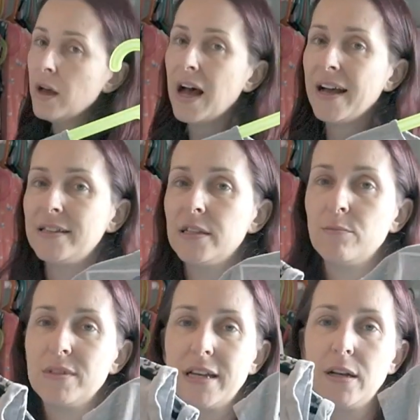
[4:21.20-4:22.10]

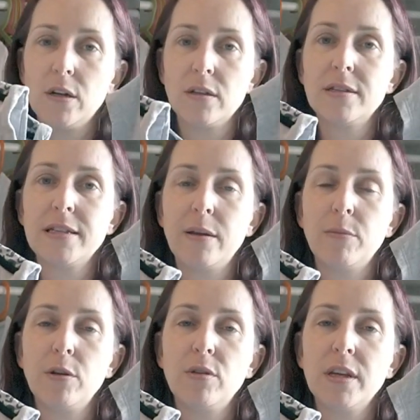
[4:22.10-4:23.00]
items that look the same
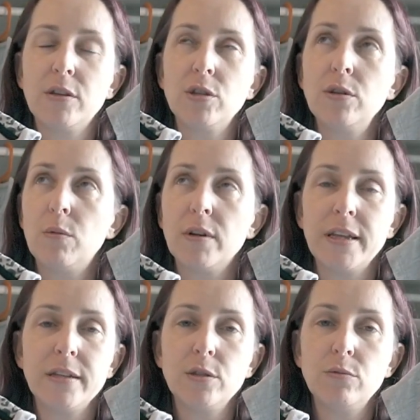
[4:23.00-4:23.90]
and you think, do you know what,
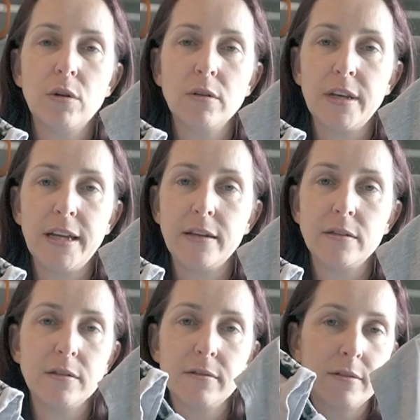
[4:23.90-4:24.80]
they do not need
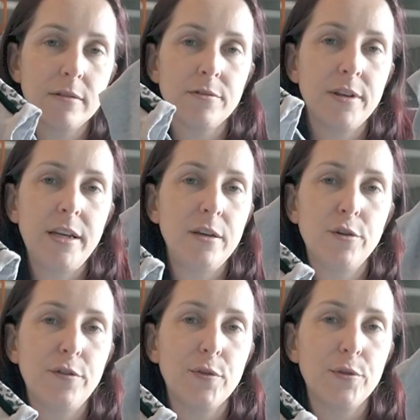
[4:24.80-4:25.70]
3
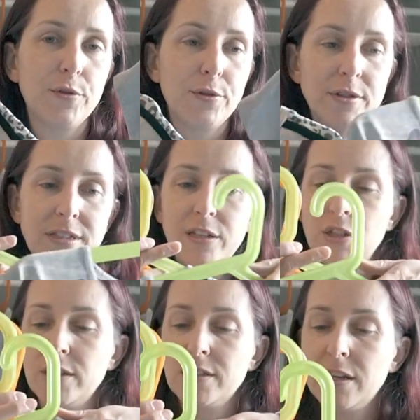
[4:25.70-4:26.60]
or 4
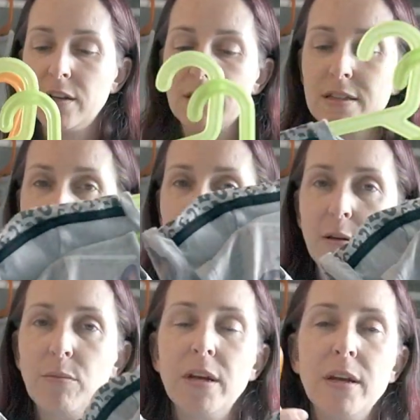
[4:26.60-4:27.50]
t-shirts that look the
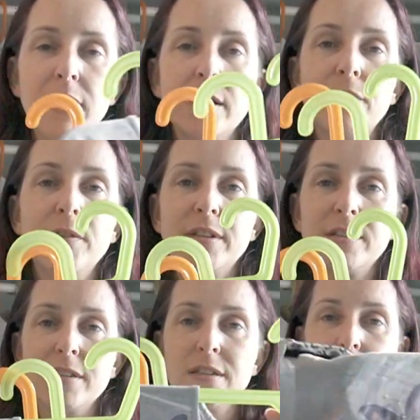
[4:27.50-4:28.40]
same. Like for
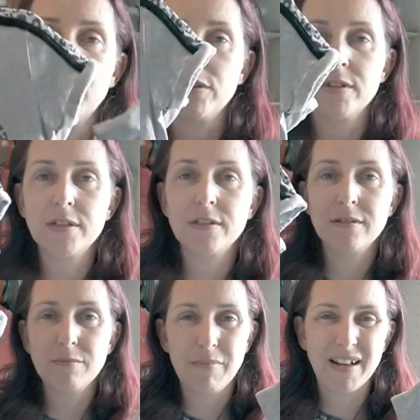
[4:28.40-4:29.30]
instance, I've got
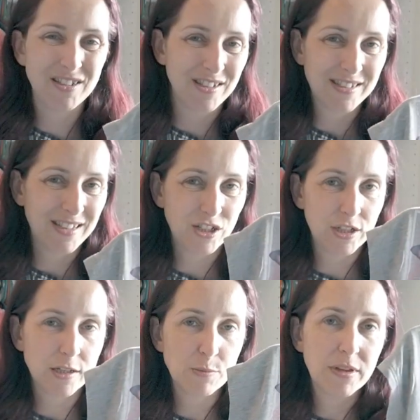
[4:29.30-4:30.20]
matching
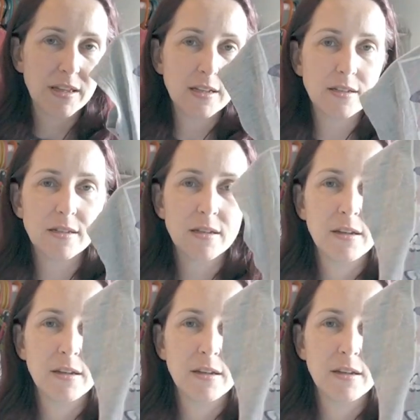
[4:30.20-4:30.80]
t-shirts, but there's